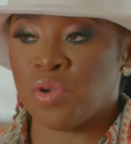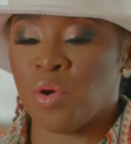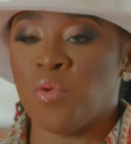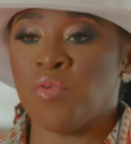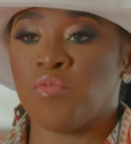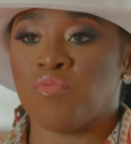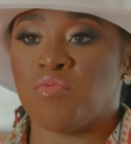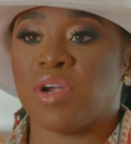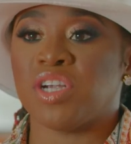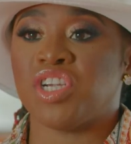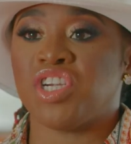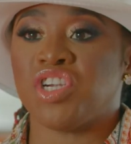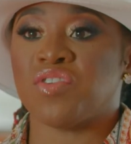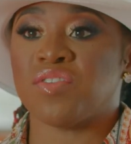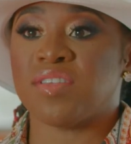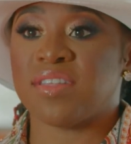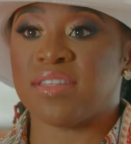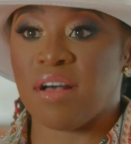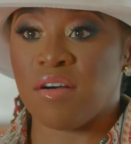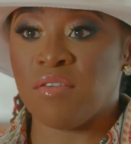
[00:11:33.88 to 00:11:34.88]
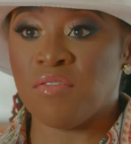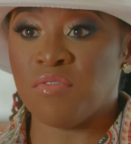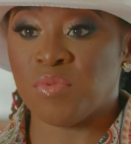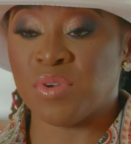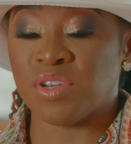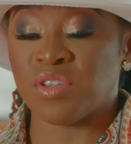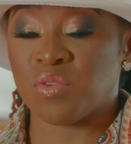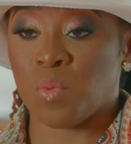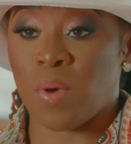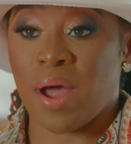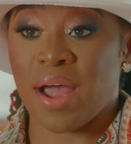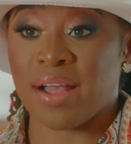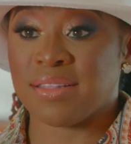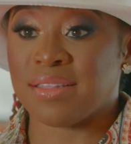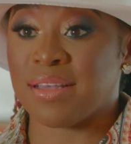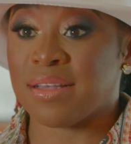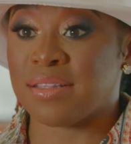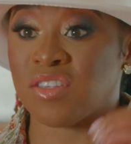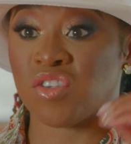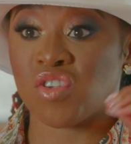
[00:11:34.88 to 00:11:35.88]
Don't rush yourself, which is why I
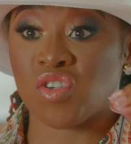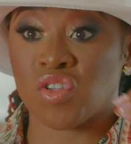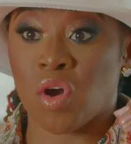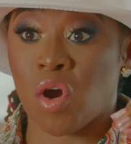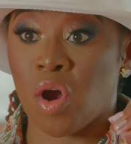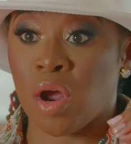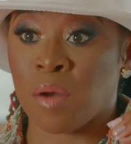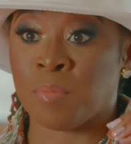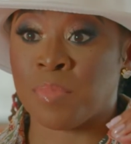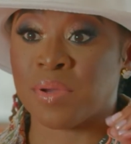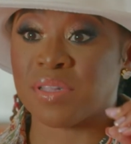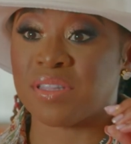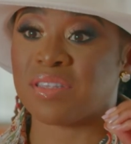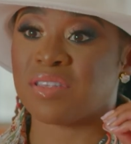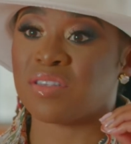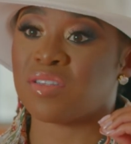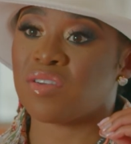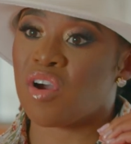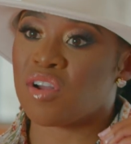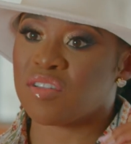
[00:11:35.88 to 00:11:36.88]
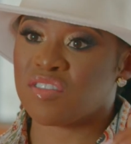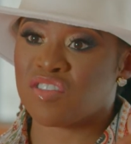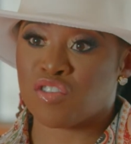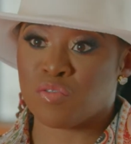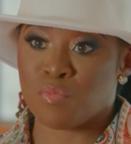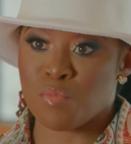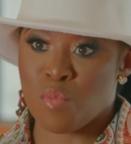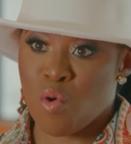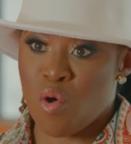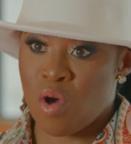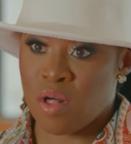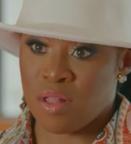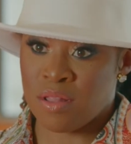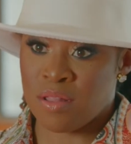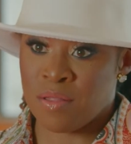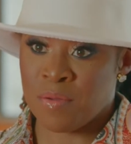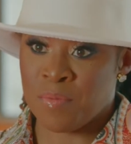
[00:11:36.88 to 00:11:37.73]
said start, but start small.